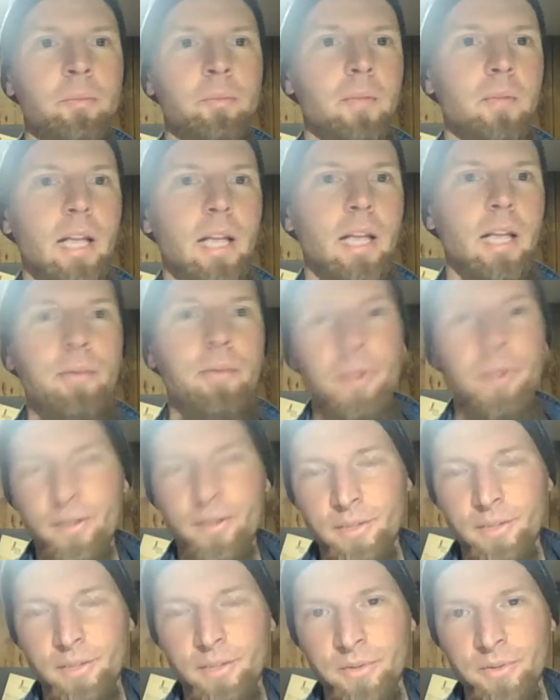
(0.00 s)
Everything
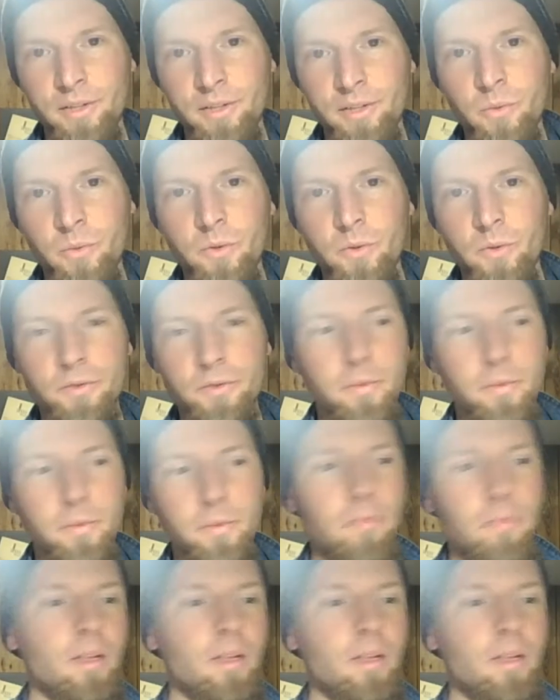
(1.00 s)
keeps getting worse.